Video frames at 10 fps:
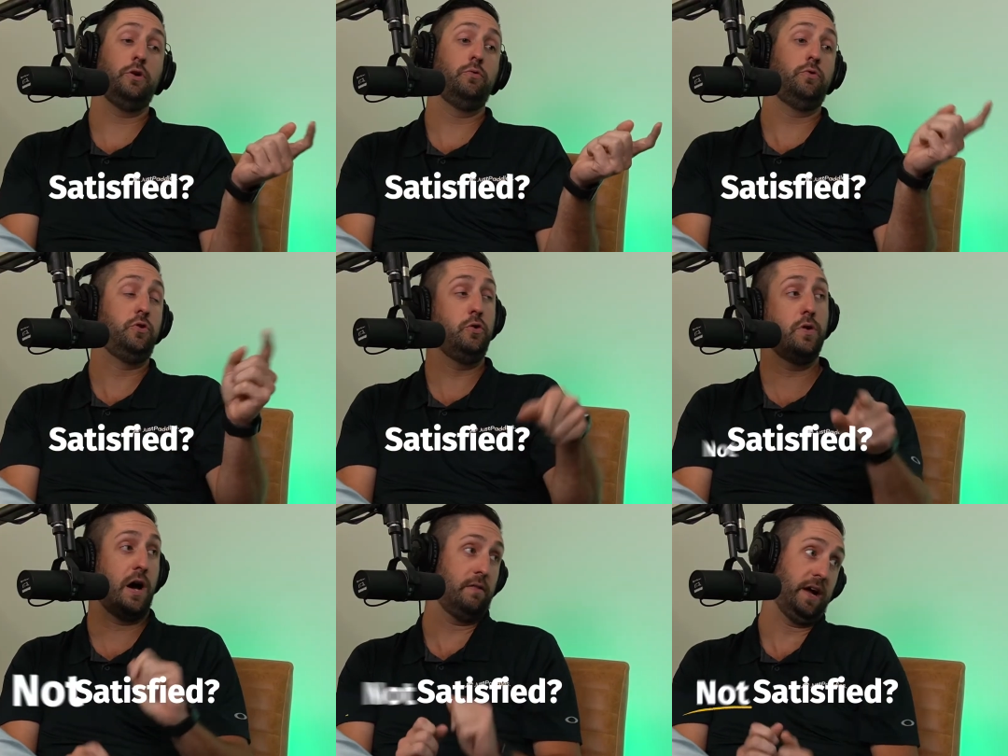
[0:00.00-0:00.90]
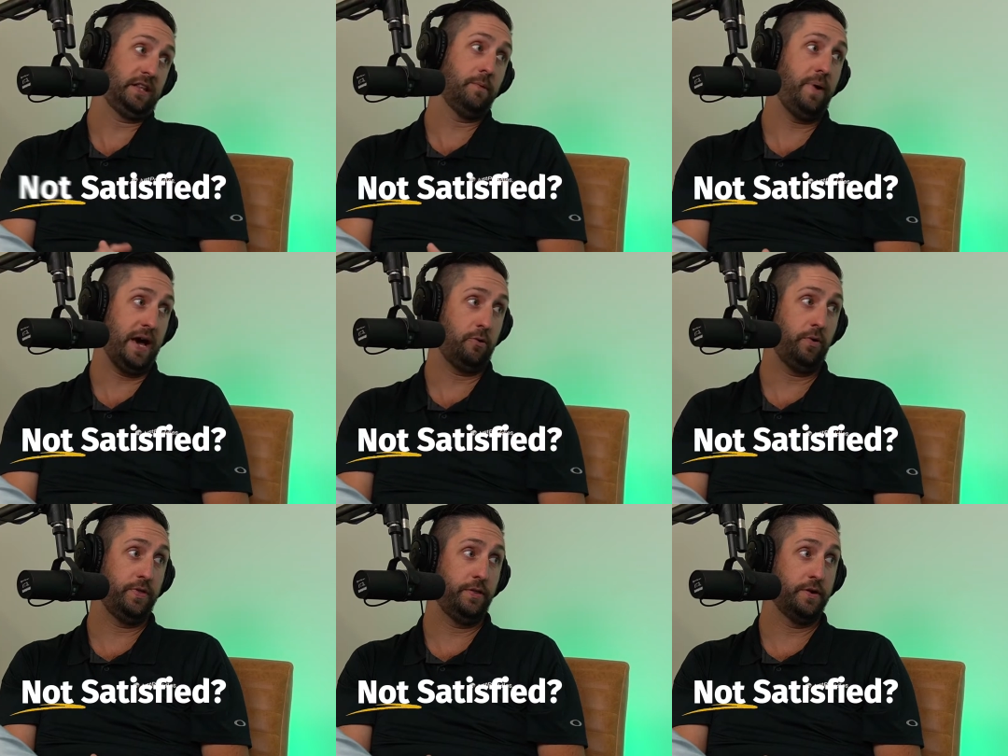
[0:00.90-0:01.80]
you do not like the paddle
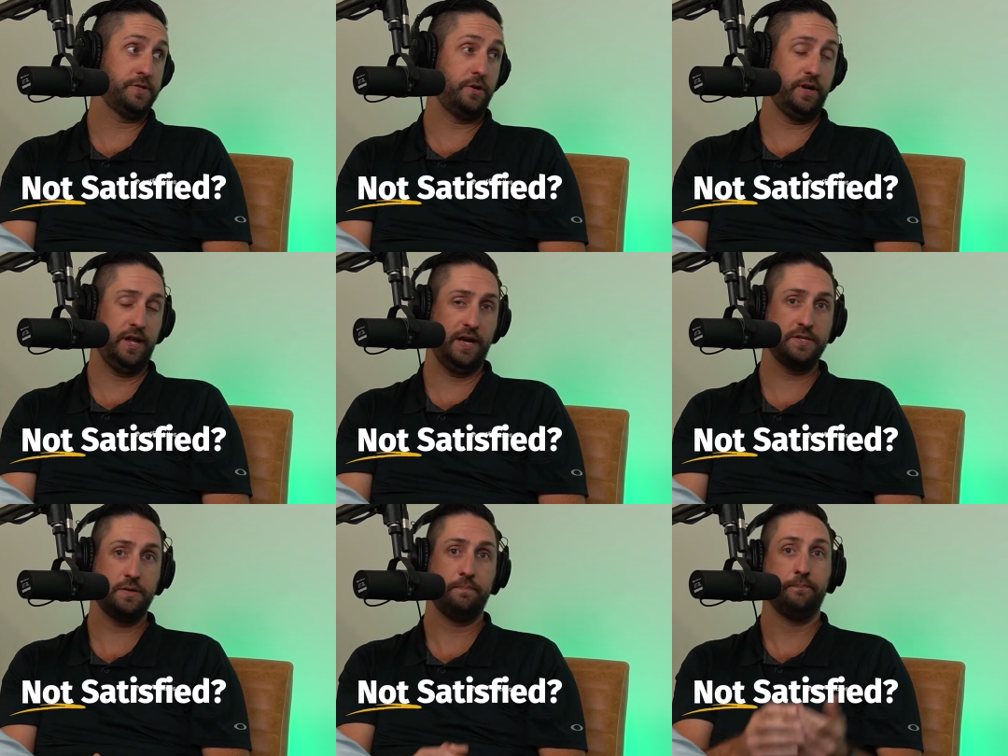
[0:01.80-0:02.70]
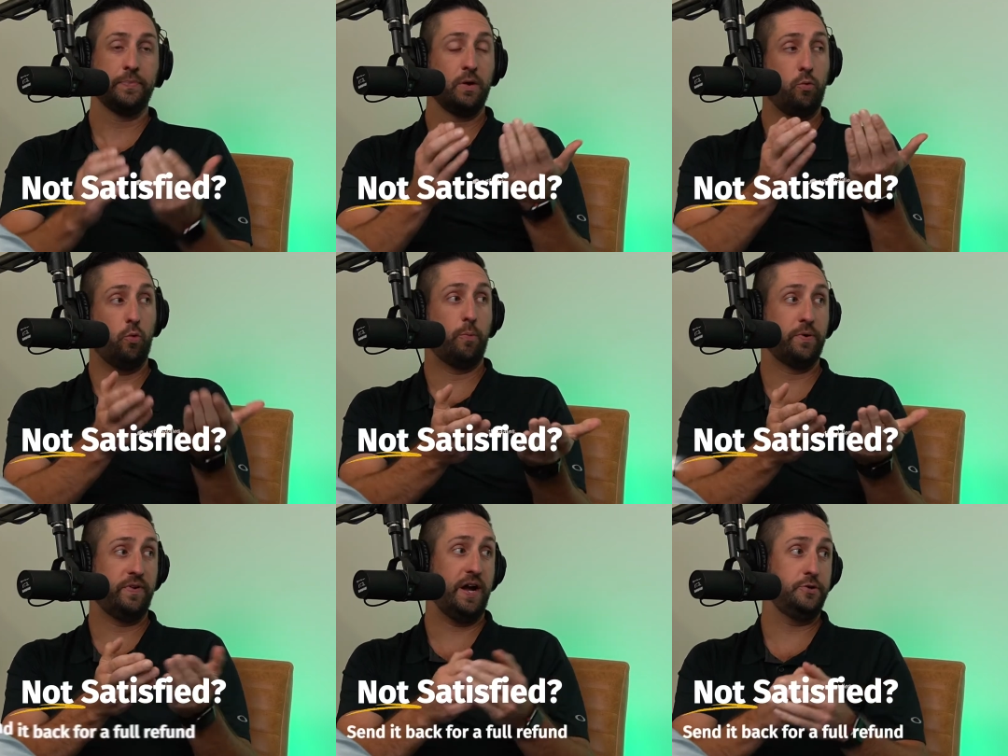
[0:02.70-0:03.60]
within those 30 days, we'll
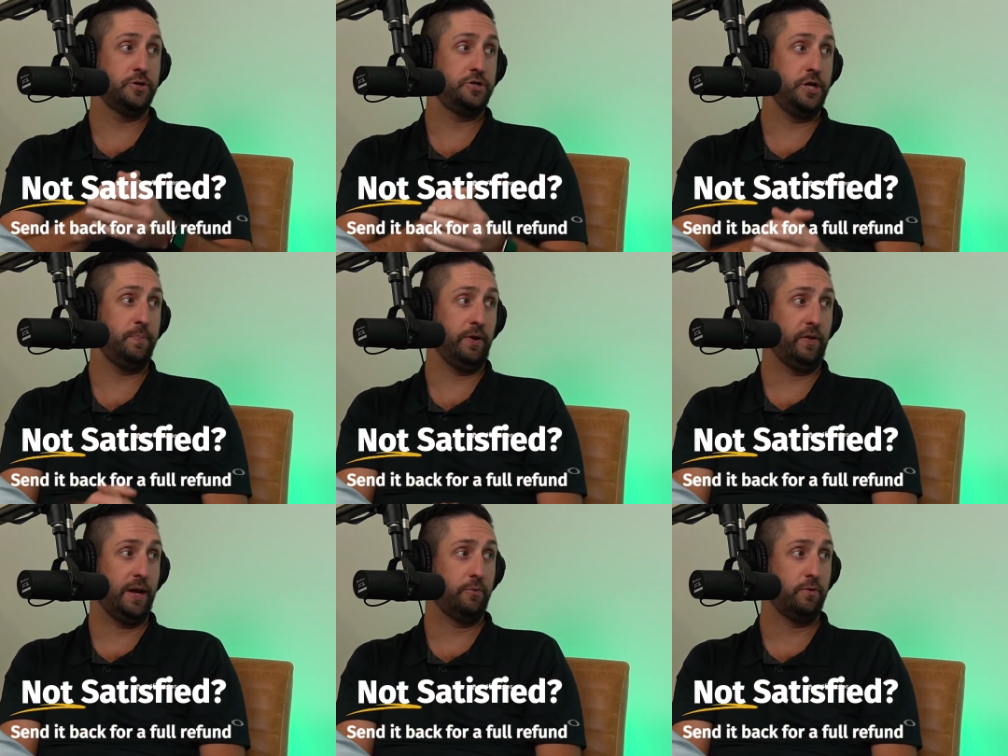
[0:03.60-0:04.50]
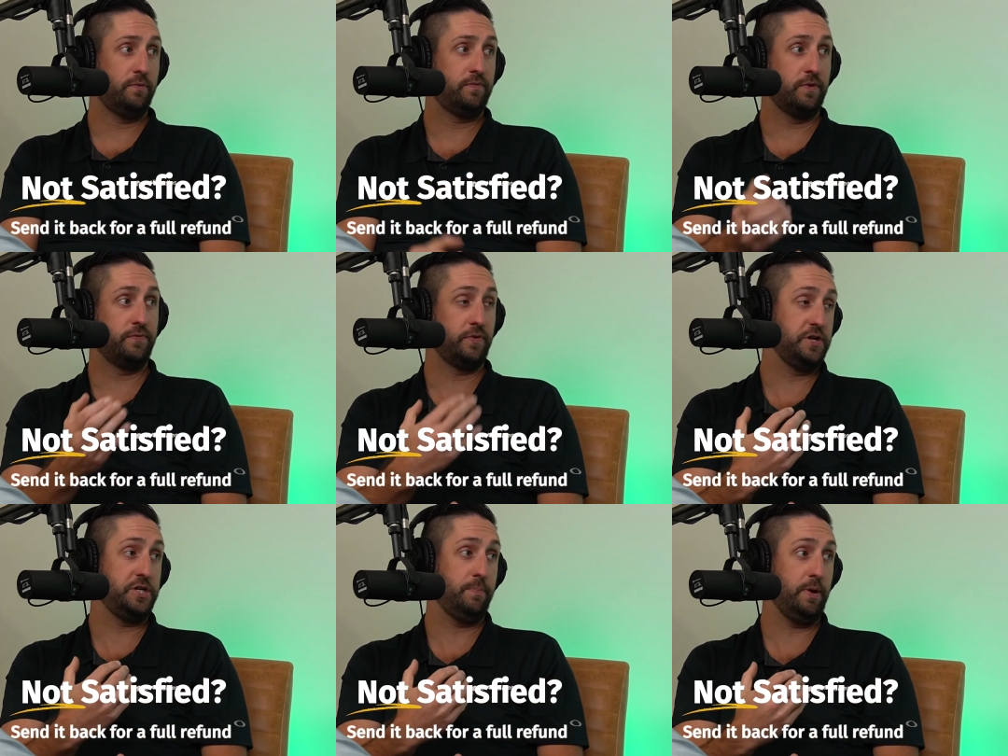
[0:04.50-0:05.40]
provide you a shipping label for free
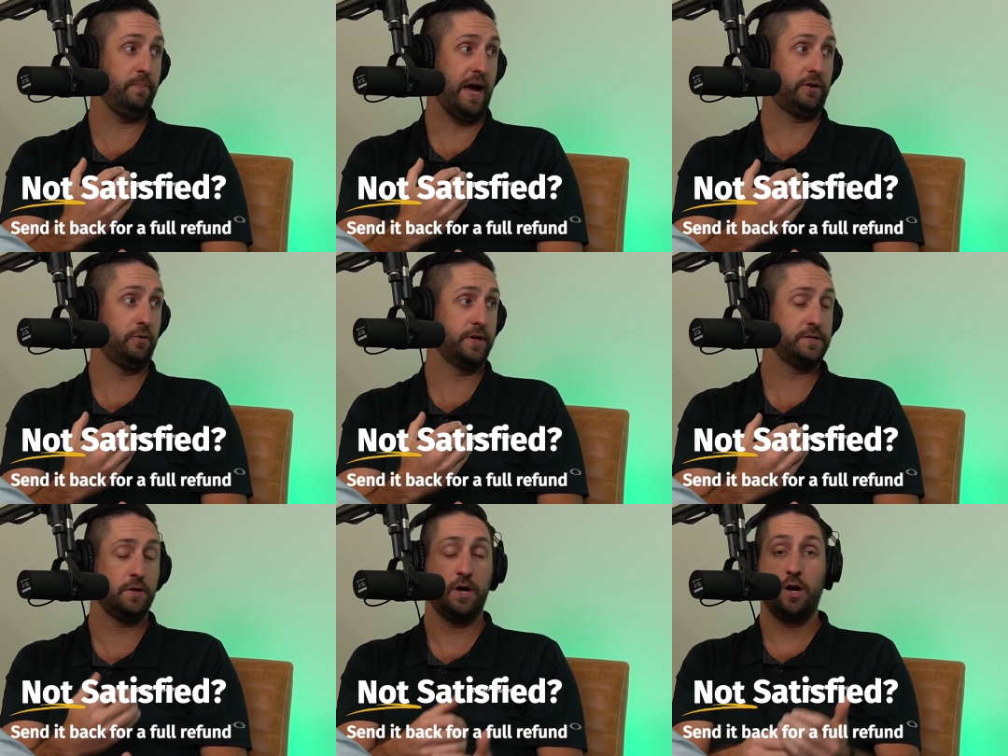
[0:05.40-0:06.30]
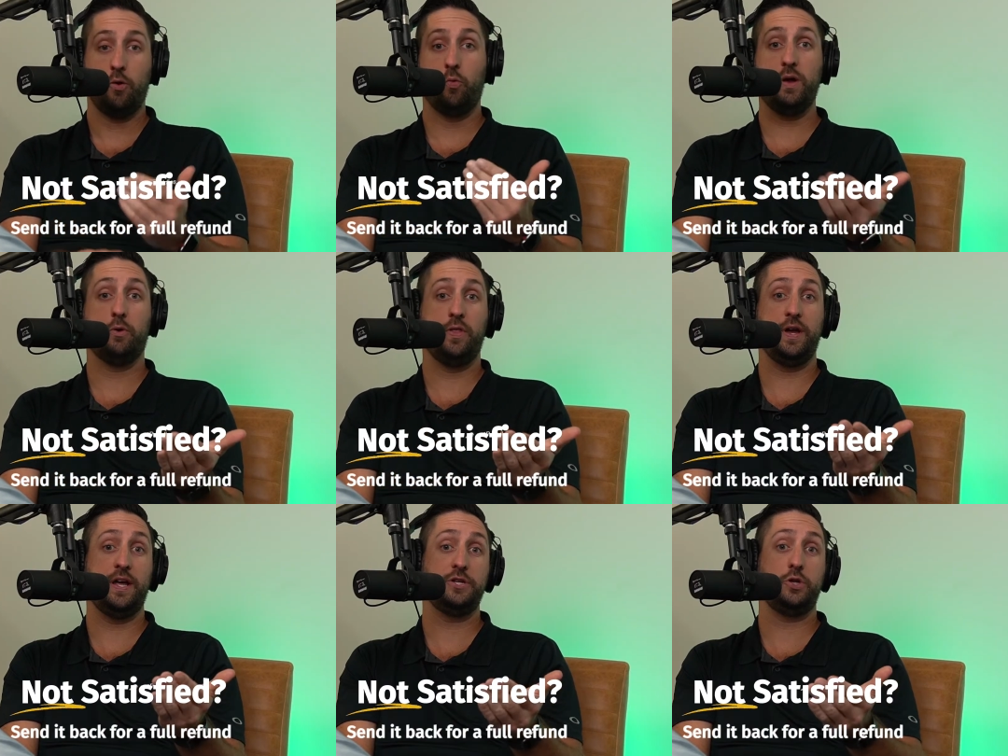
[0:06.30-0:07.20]
shipping back to us. We will
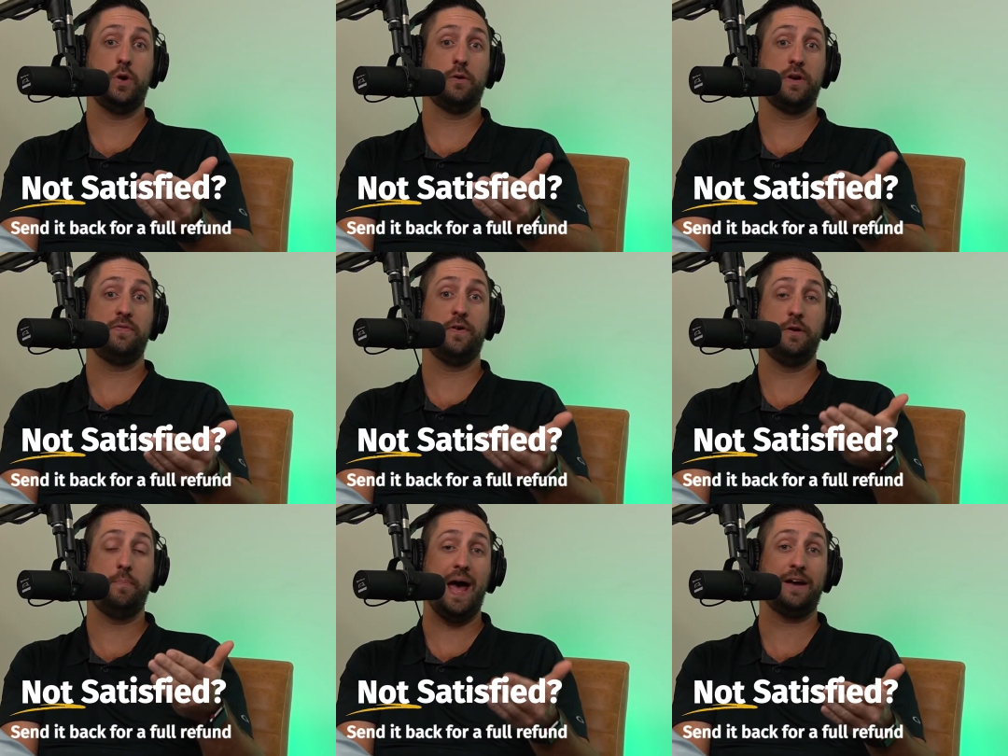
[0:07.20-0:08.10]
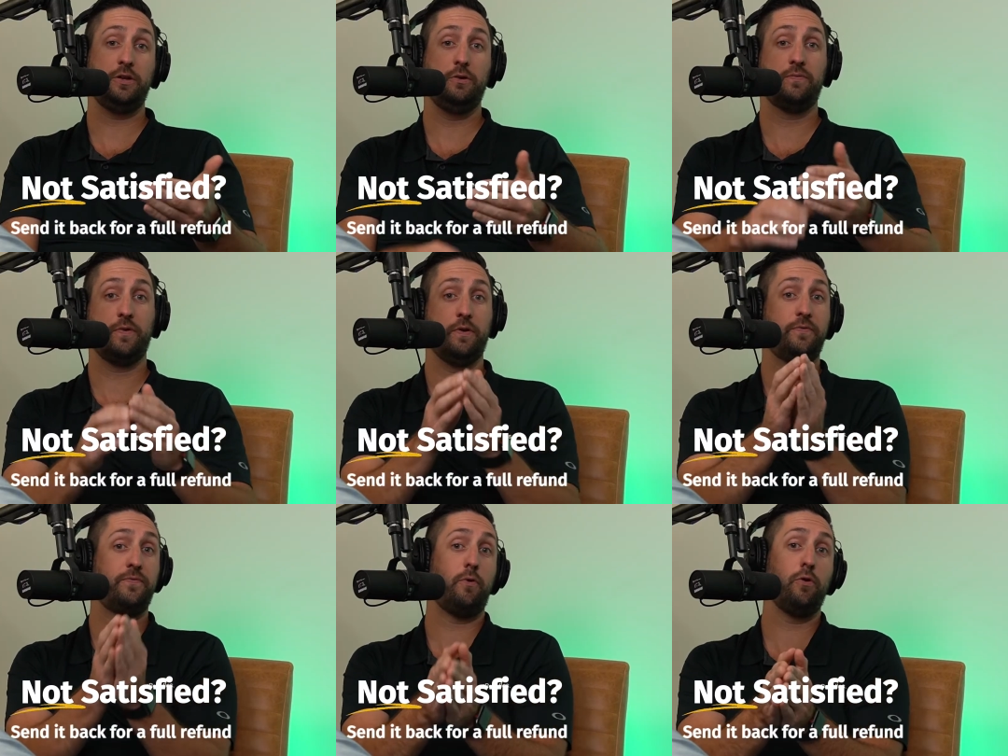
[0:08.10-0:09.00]
then issue a refund back to you for the
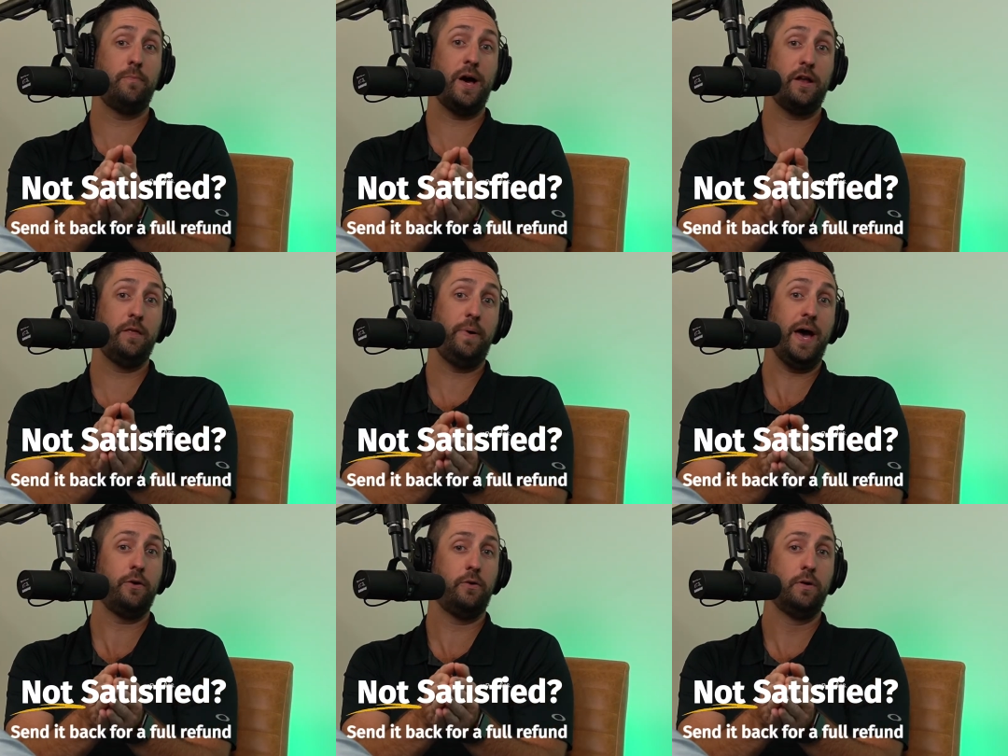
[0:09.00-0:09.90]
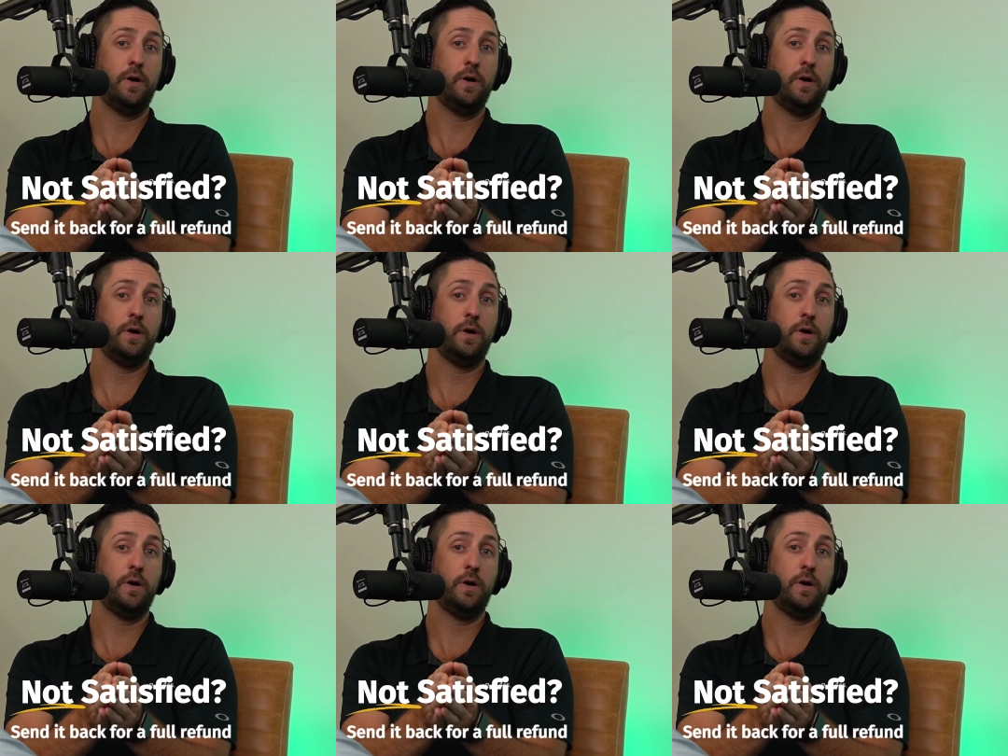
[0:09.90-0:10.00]
full amount of the paddle.